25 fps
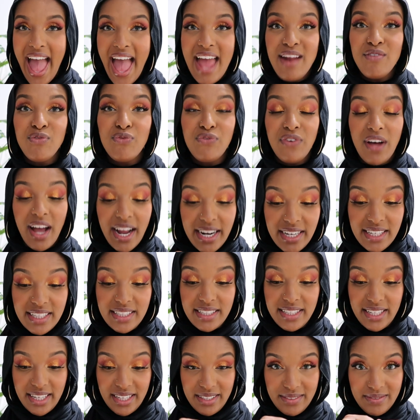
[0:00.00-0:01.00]
and
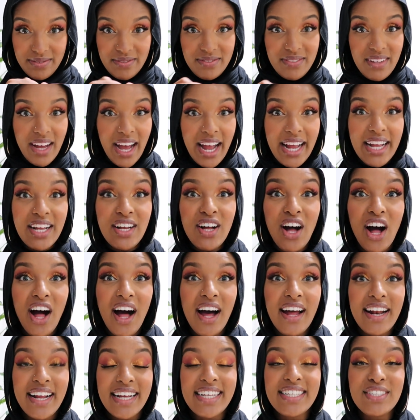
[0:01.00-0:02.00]
finally, I
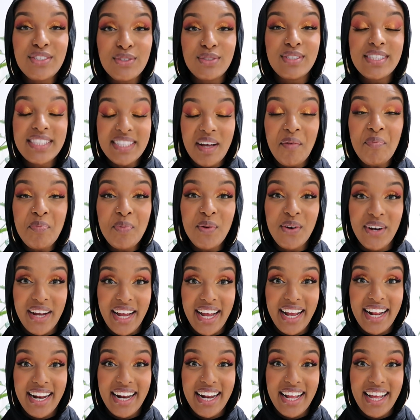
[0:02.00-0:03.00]
got it to
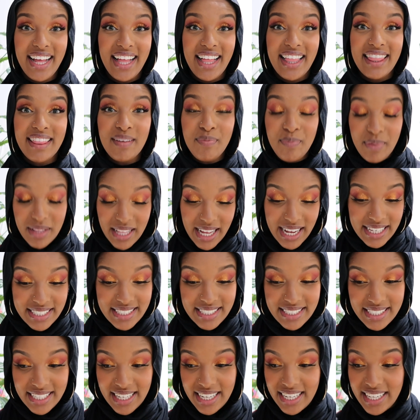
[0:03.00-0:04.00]
separate the
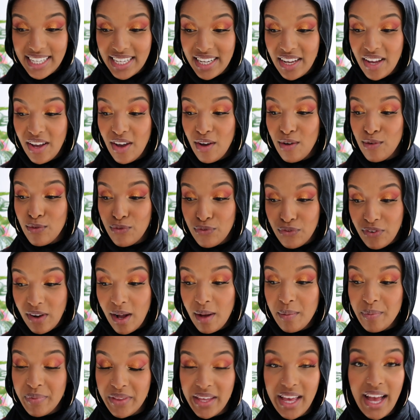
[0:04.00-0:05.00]
plastic
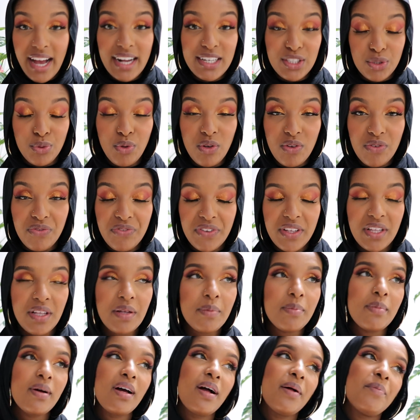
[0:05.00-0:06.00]
from the actual
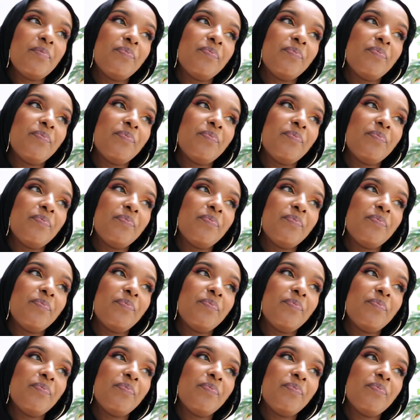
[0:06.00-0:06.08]
film.